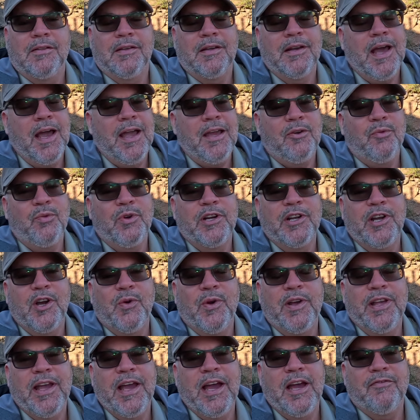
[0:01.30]
Tonight we're
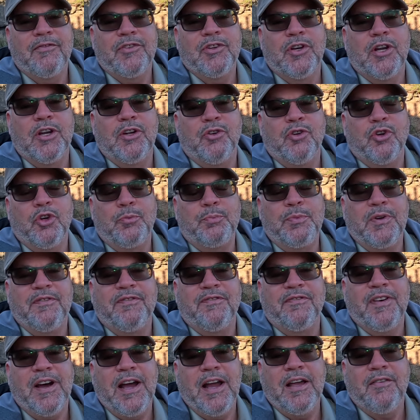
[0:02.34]
going after a group of
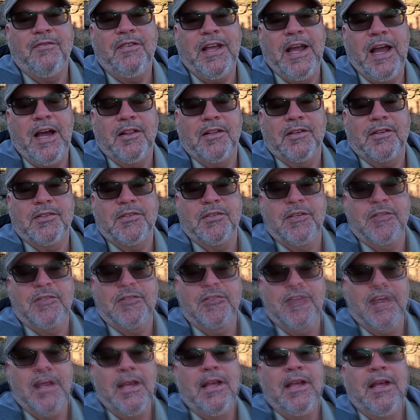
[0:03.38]
five
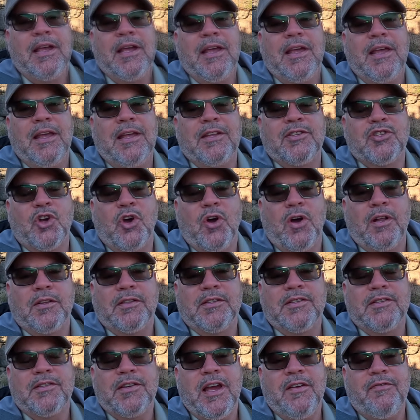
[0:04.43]
galaxies. It's
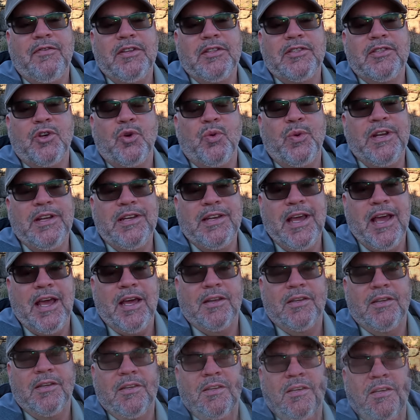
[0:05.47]
called Stephan's
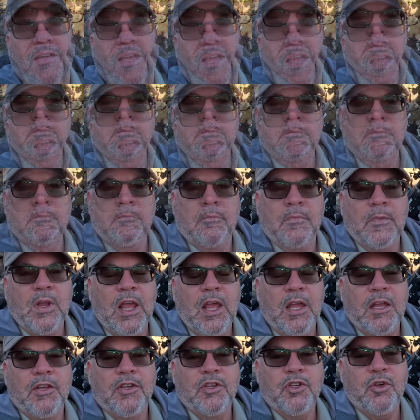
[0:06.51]
Quintet.
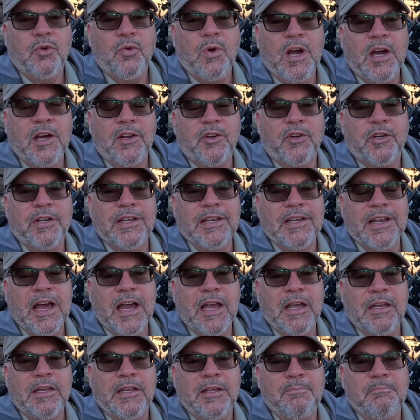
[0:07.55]

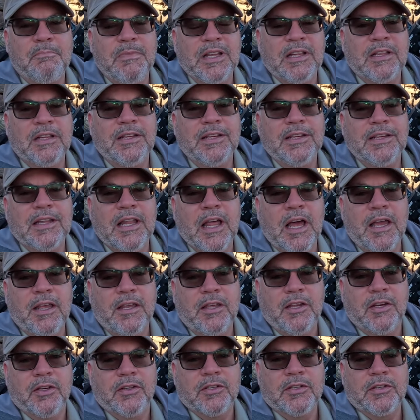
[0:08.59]
290 million
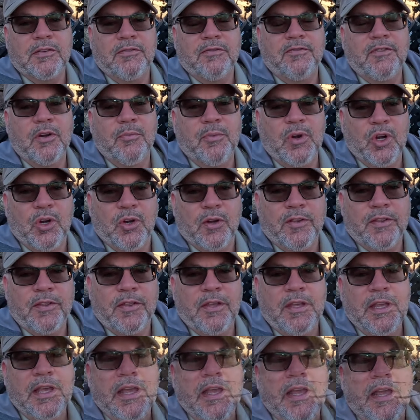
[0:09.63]
light years from
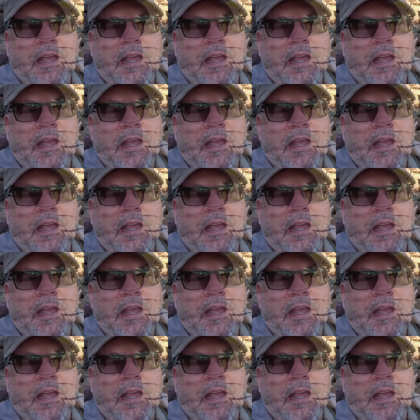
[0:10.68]
Earth.